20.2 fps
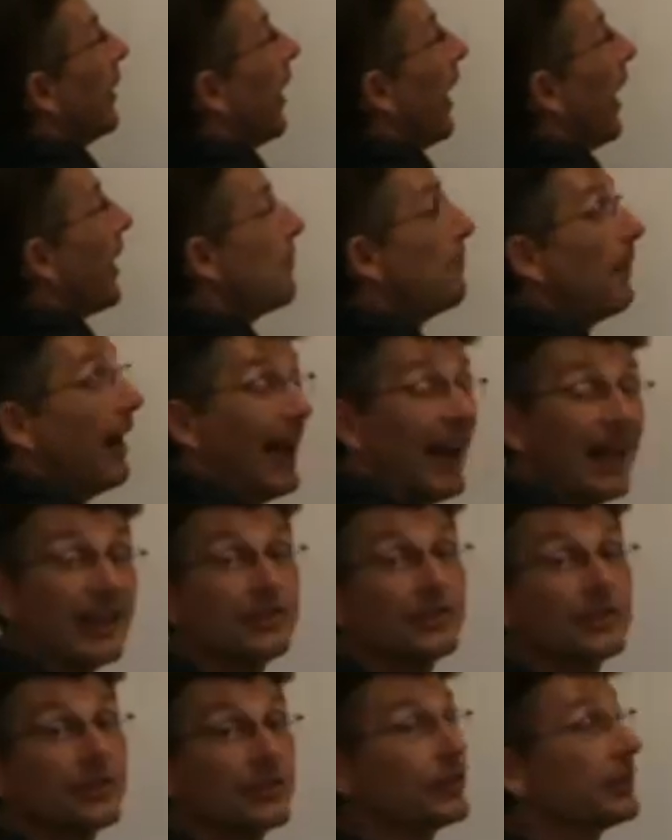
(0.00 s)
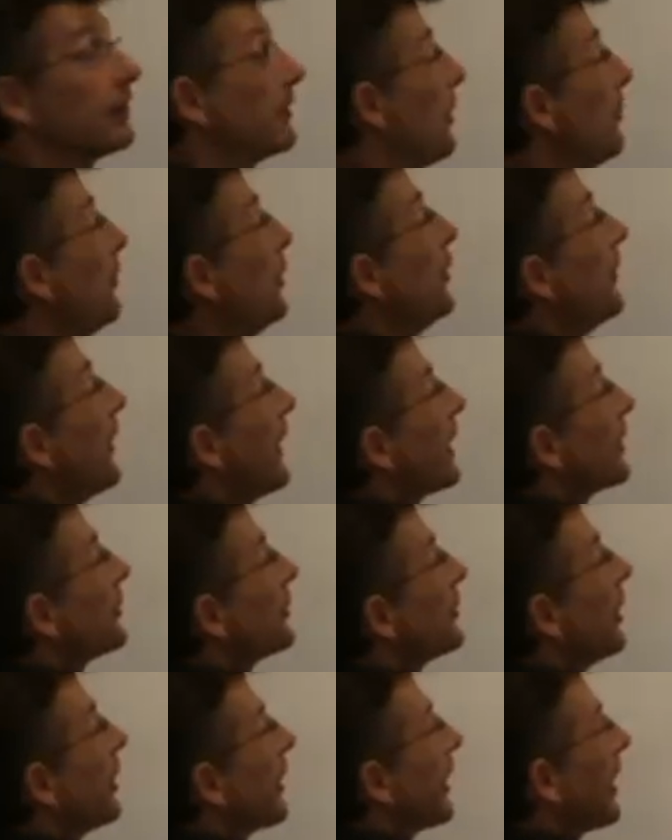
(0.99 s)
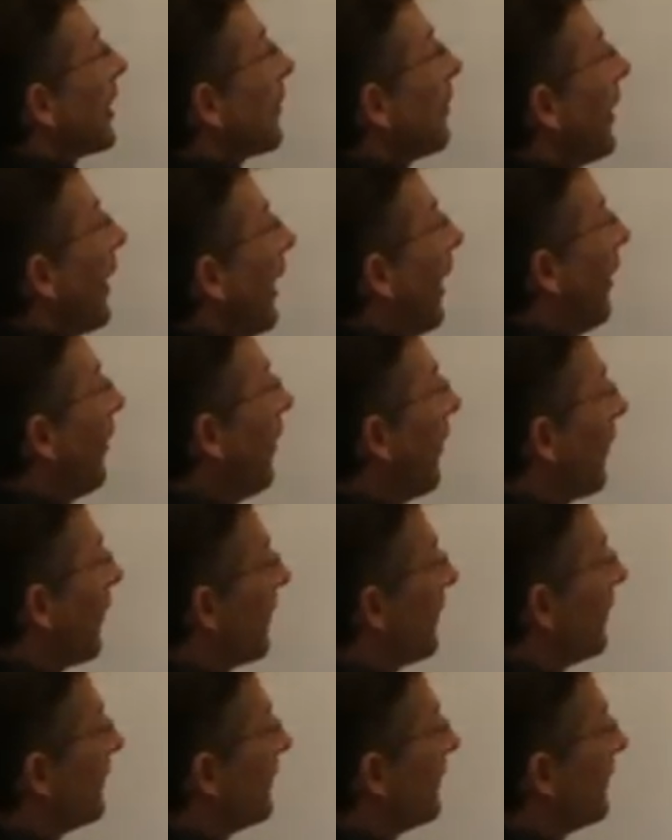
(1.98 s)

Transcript: a mass moving in a circular path